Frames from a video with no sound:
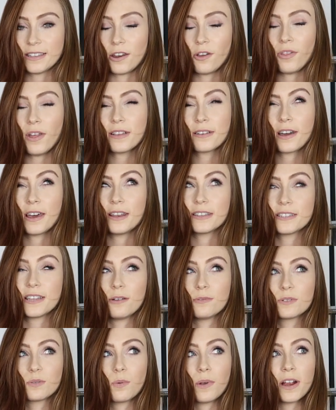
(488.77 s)
I know that kind of
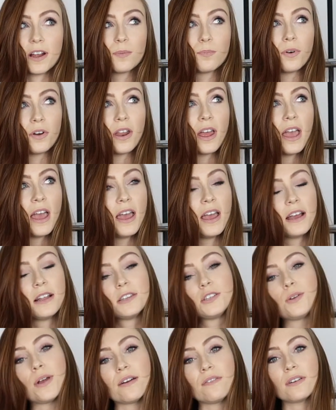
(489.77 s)
sounds weird, but
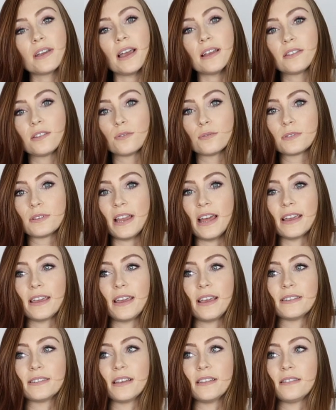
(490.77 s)
do you ever get those
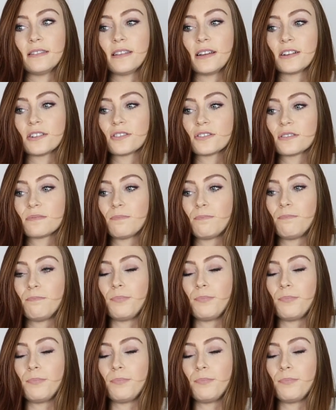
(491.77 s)
leggings and they're just